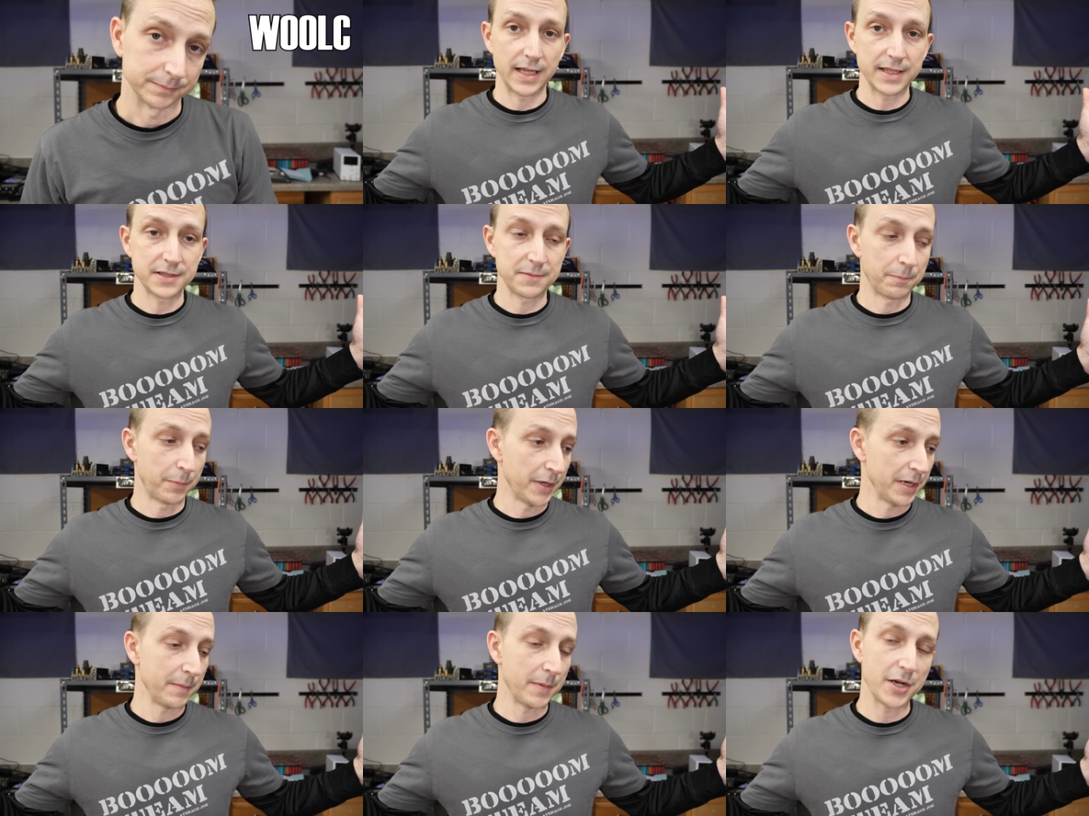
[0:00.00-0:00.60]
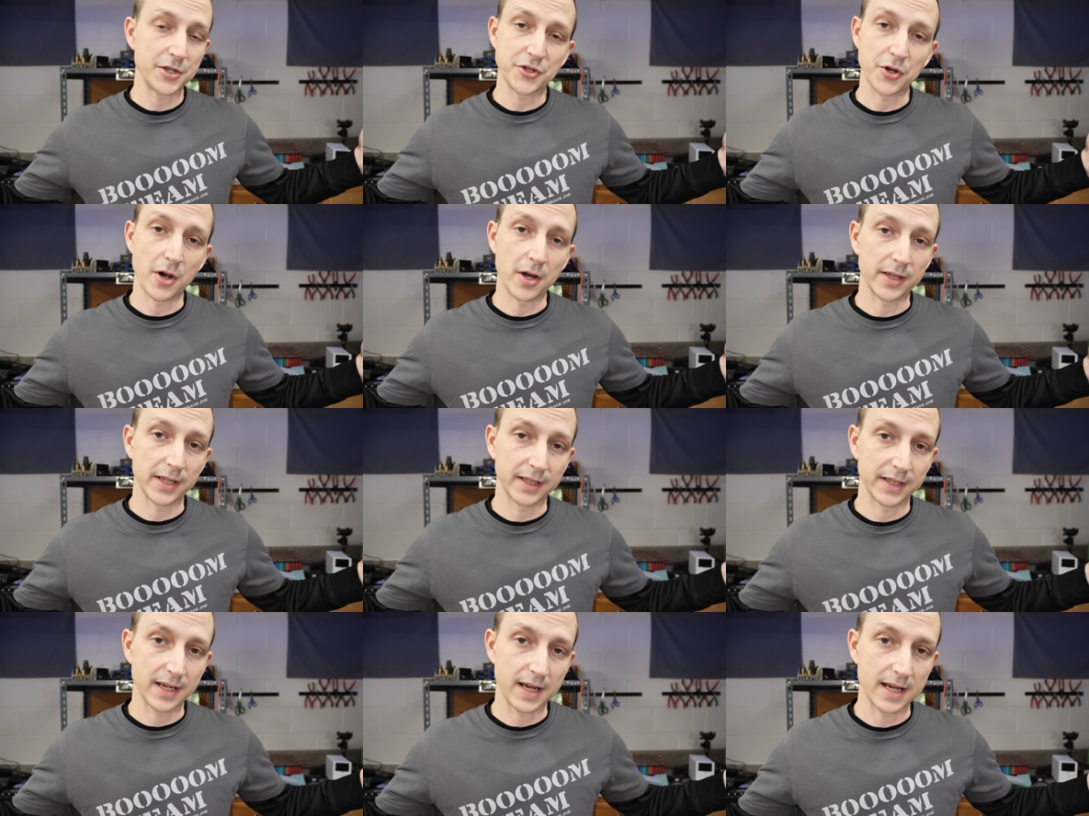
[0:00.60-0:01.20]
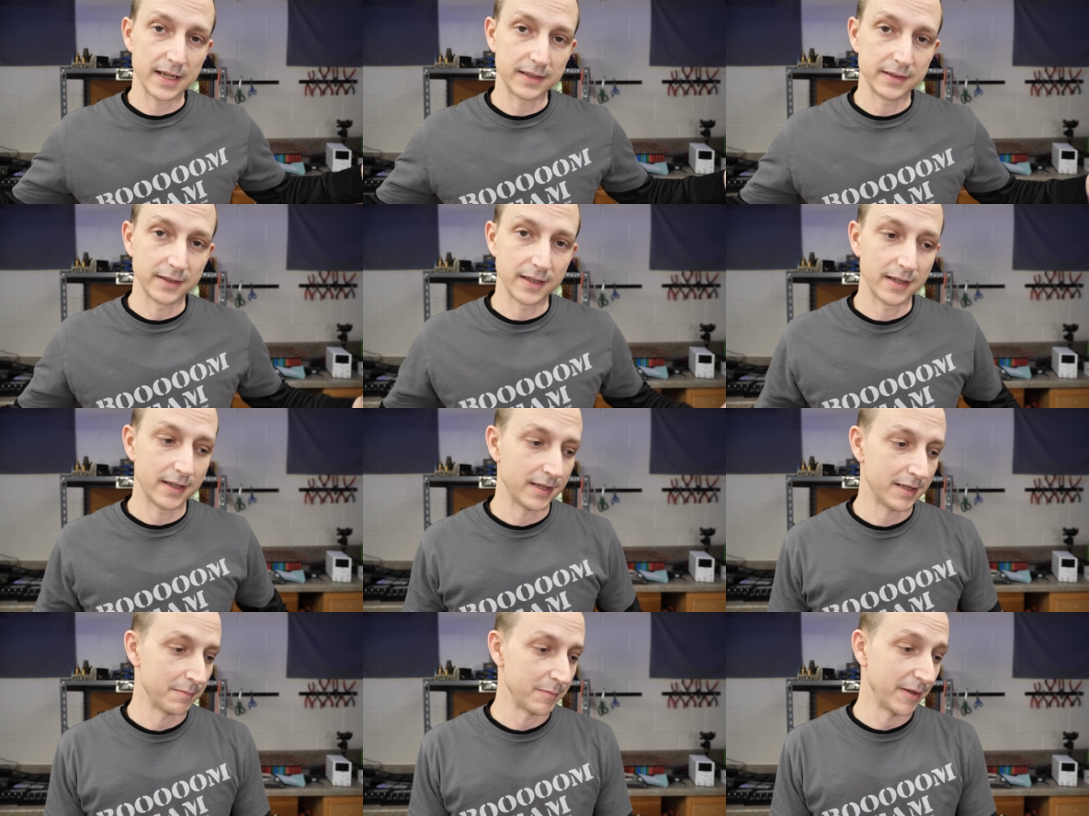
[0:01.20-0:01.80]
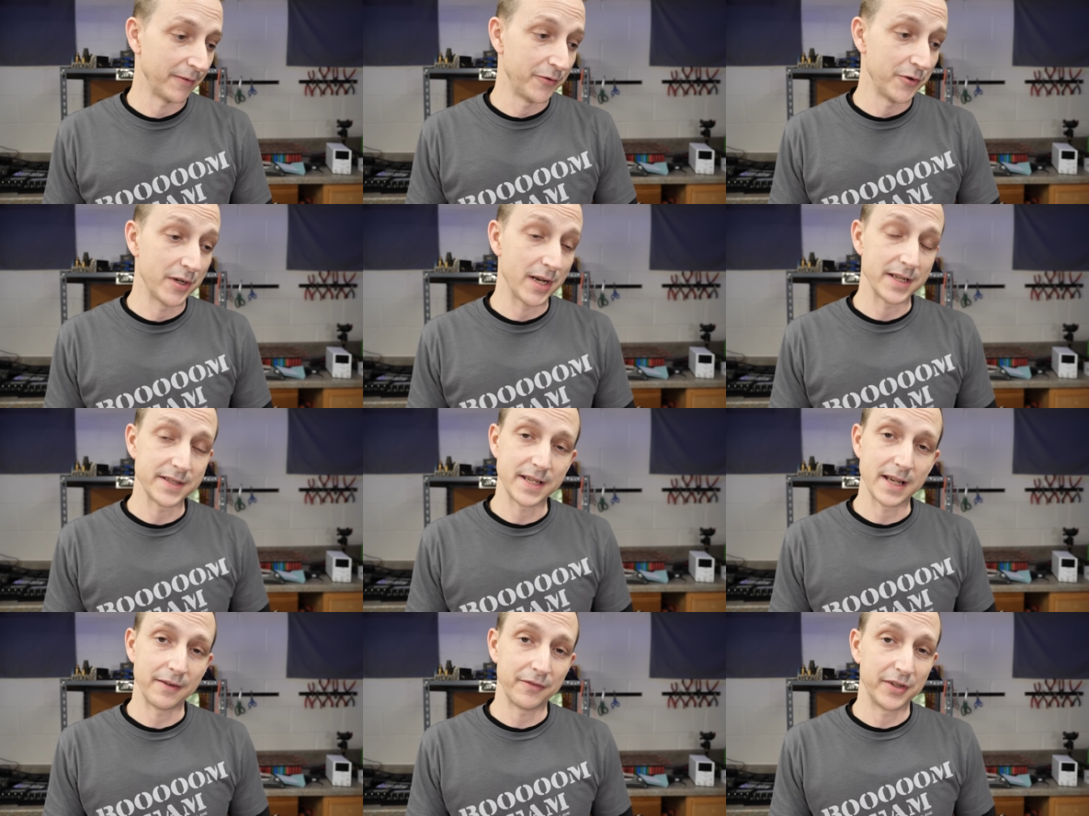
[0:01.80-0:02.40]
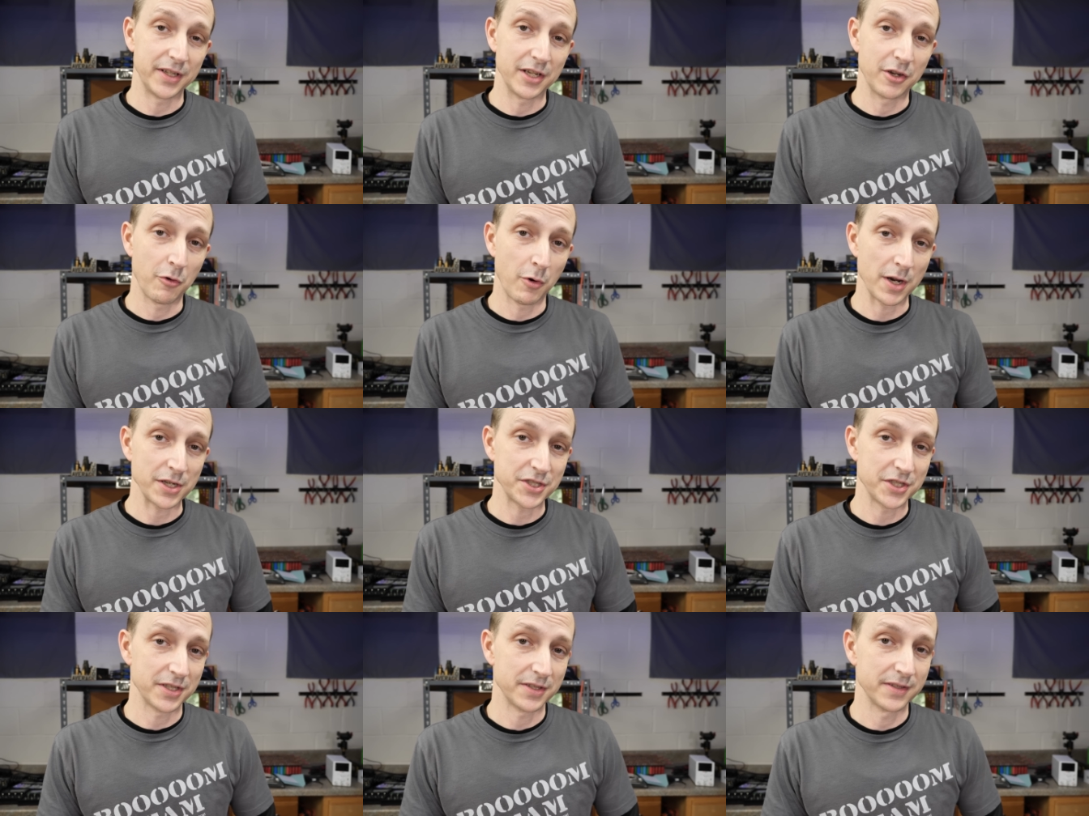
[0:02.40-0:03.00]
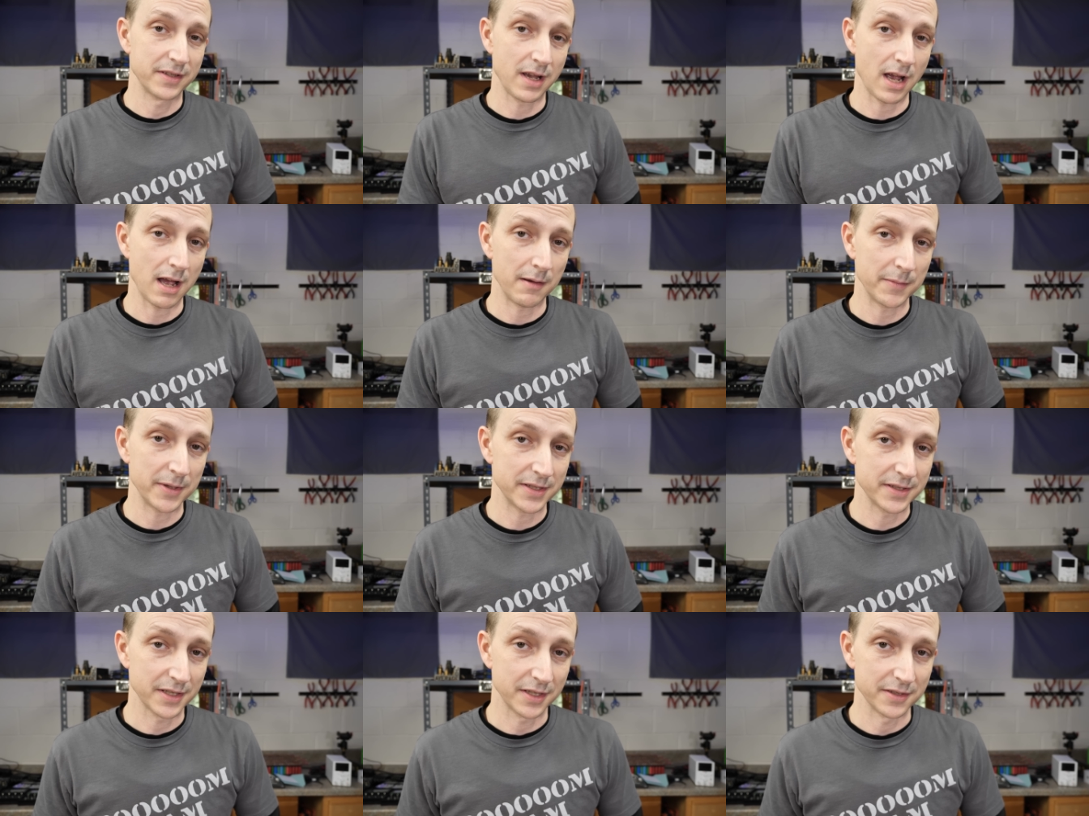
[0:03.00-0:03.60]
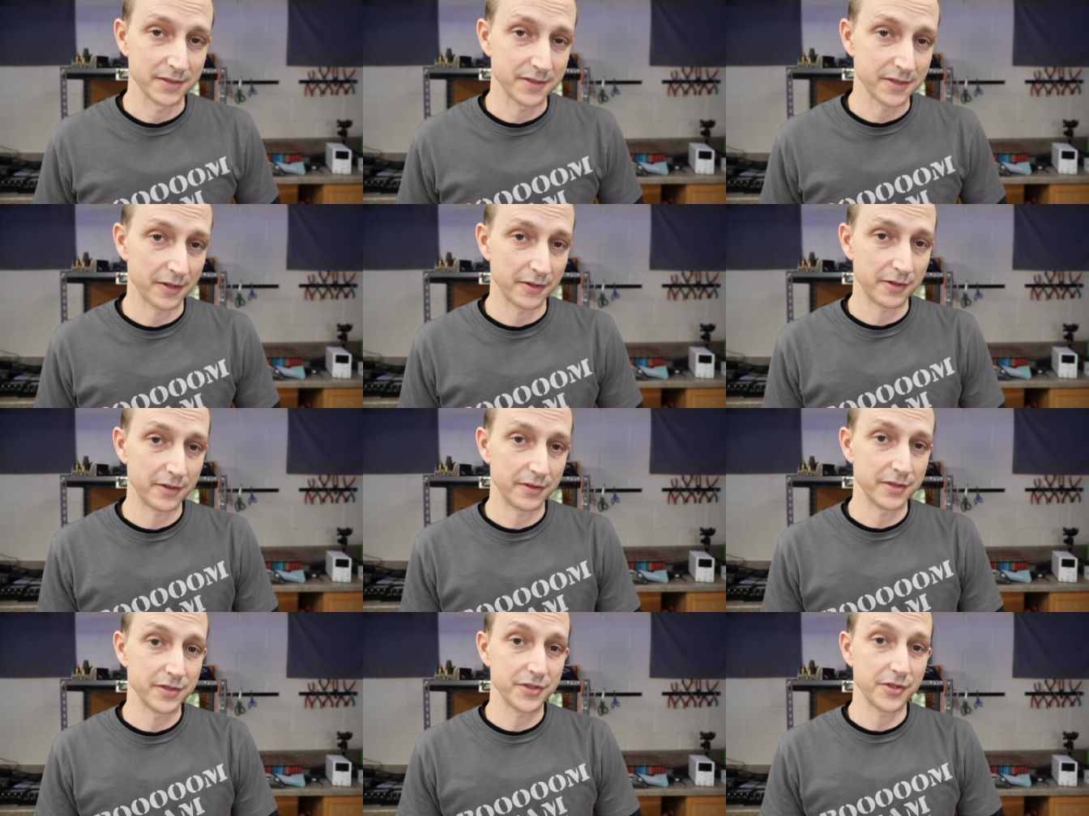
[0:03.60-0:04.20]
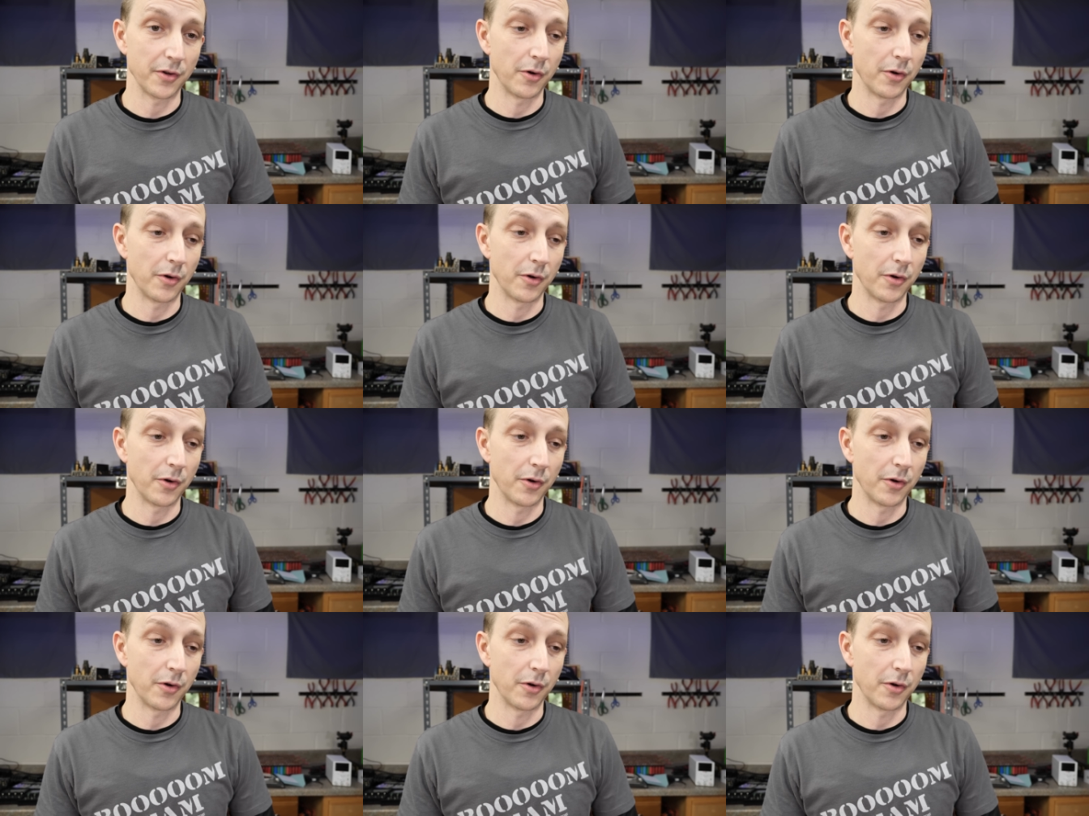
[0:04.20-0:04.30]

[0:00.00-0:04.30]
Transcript: That's pretty much all I got. Um, if you guys have any questions, comments, concerns,